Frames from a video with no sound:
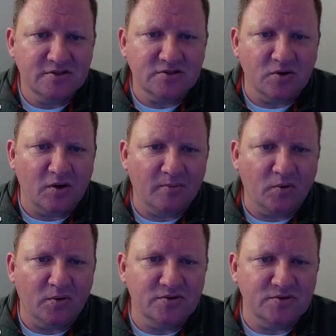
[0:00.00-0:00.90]
So I'm
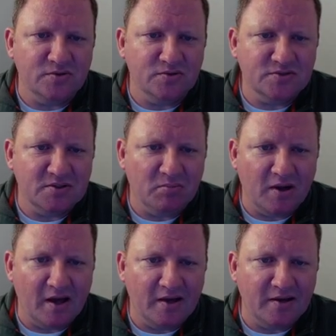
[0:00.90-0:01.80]
going to
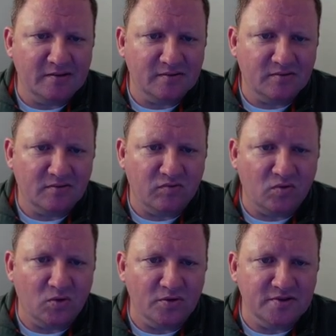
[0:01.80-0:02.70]
supply it
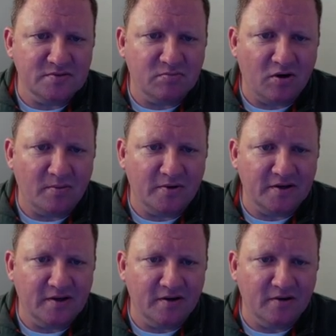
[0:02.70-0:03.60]
for this
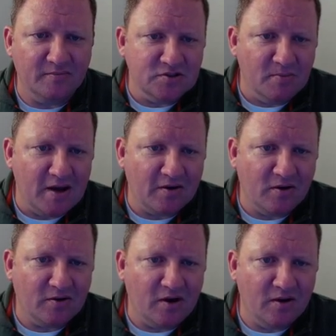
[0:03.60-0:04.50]
property here. So the
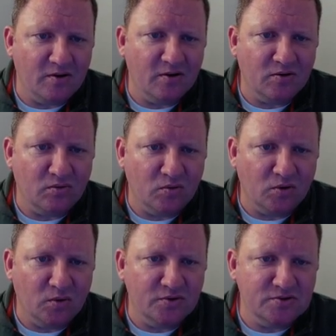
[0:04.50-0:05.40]
background color, we're
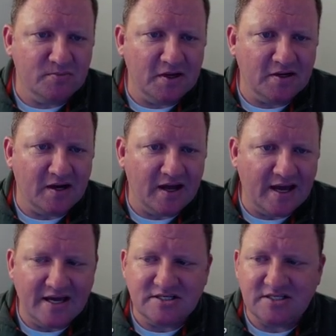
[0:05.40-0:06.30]
going to make it a
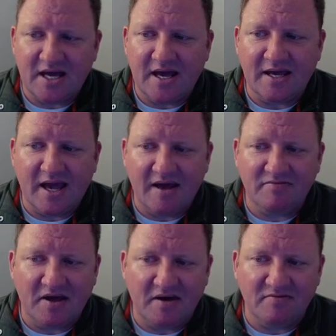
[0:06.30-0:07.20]
hashtag
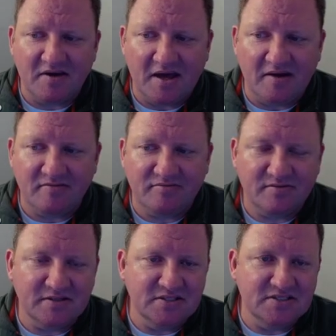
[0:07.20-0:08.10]

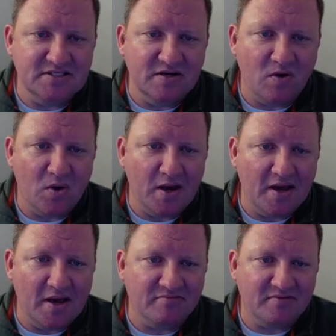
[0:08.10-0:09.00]

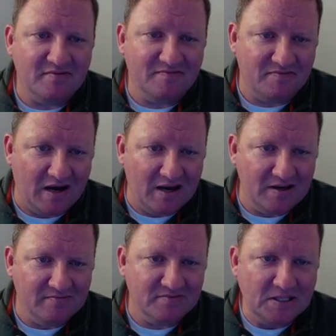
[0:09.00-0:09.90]
FFF0F5.